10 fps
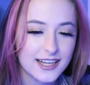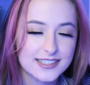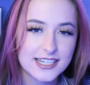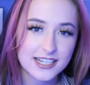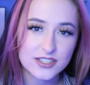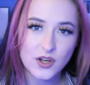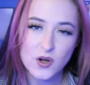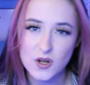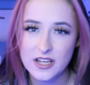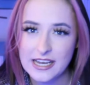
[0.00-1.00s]
dance
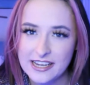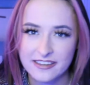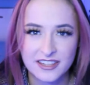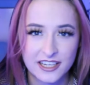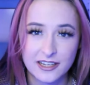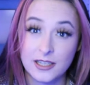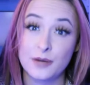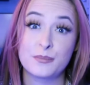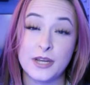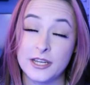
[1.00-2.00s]
hall ethnic
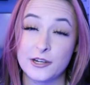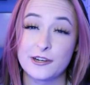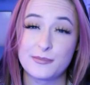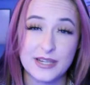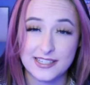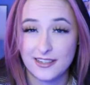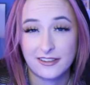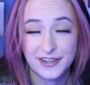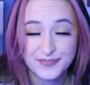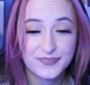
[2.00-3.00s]
club banger,
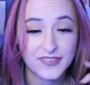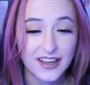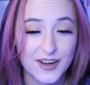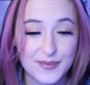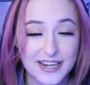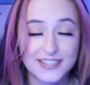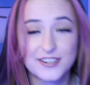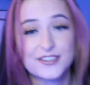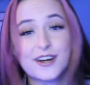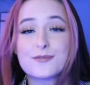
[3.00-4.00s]
basically, and it
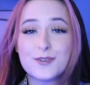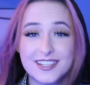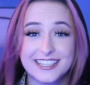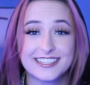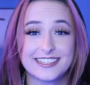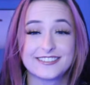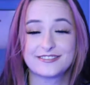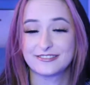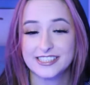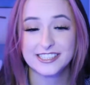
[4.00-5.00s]
turned out really good,
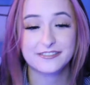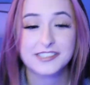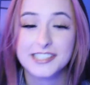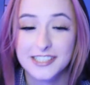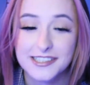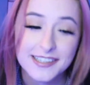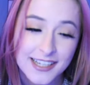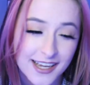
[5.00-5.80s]
really good.